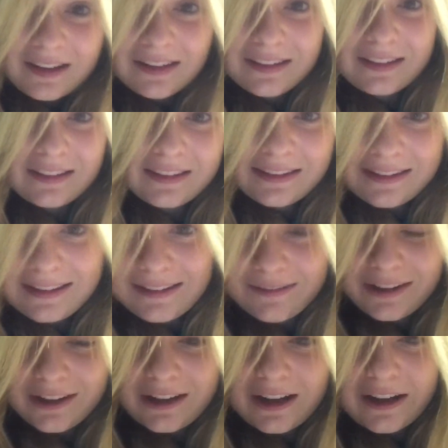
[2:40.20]
since I
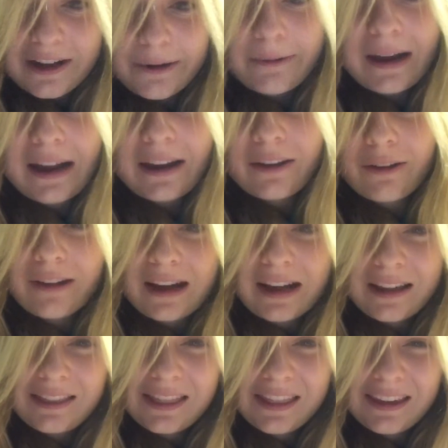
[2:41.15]
live in Colorado,
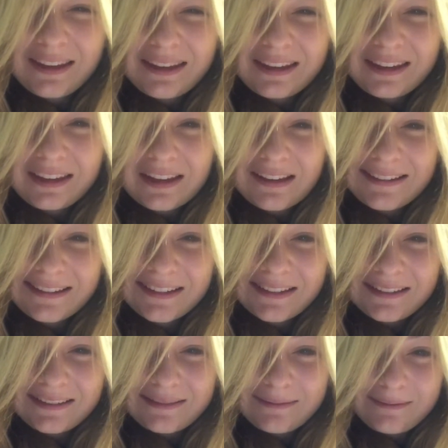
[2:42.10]
I'm thinking
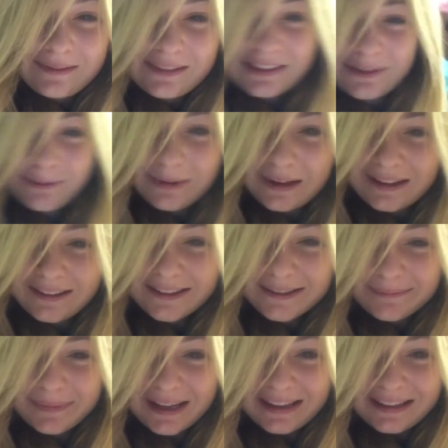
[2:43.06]
on a just
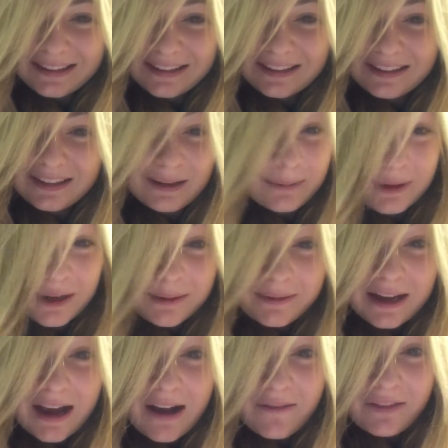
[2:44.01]
regular basis, I'll
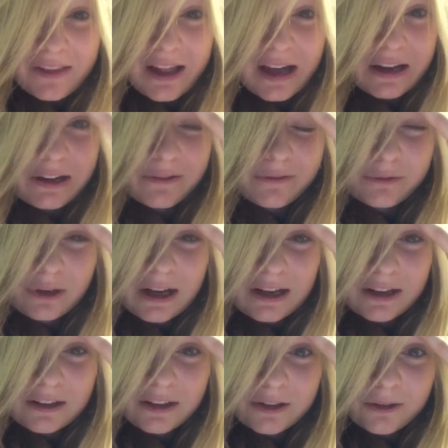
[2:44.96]
probably have a lot of
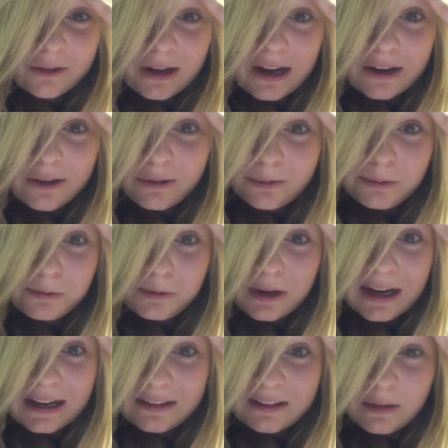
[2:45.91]
rock, ground,
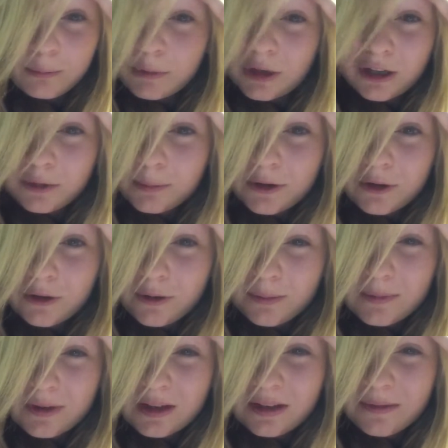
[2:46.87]
grass, and bug
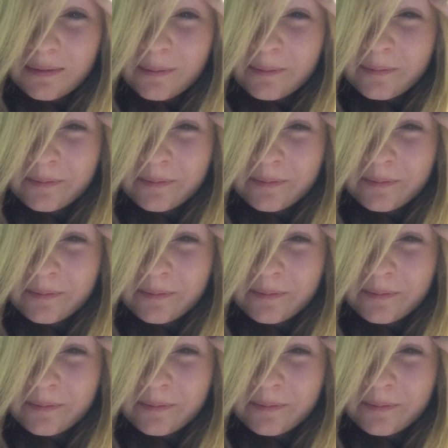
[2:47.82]
Pokemon.